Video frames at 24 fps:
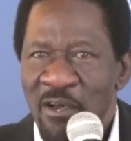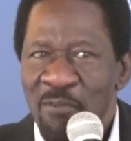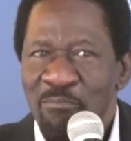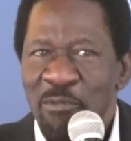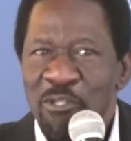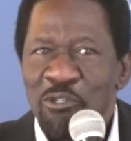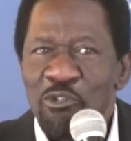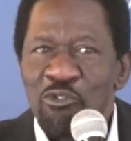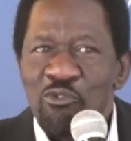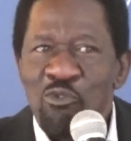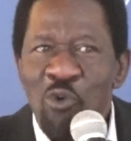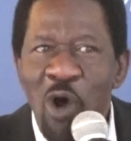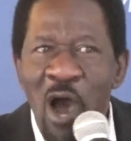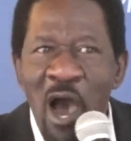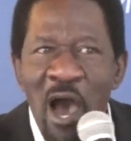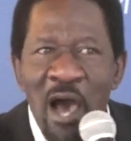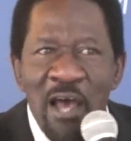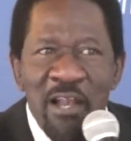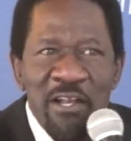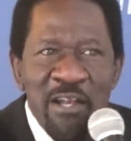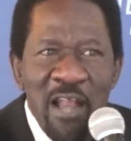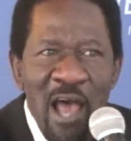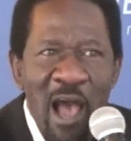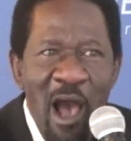But you
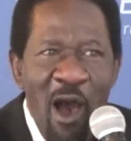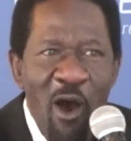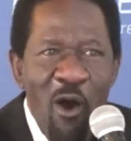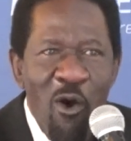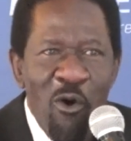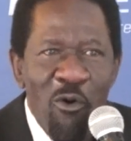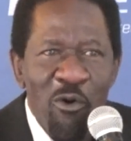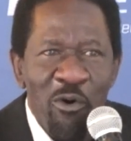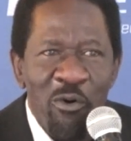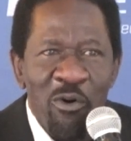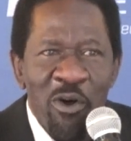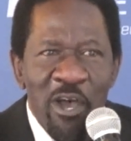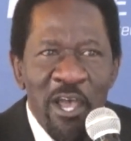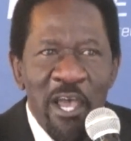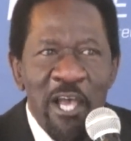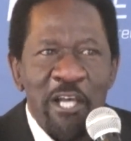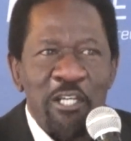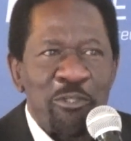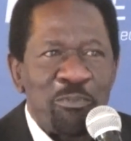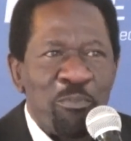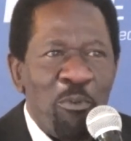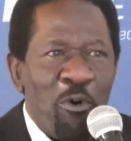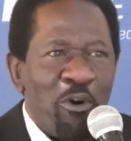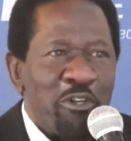are now
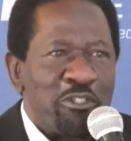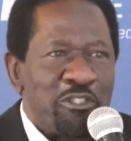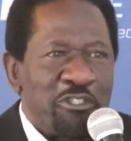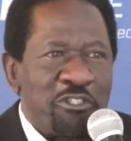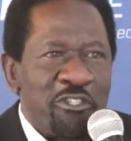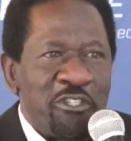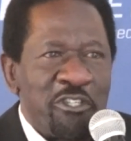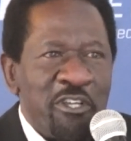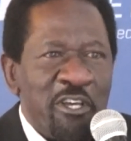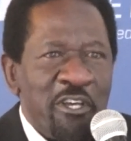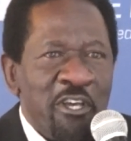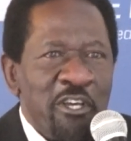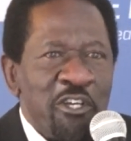exposed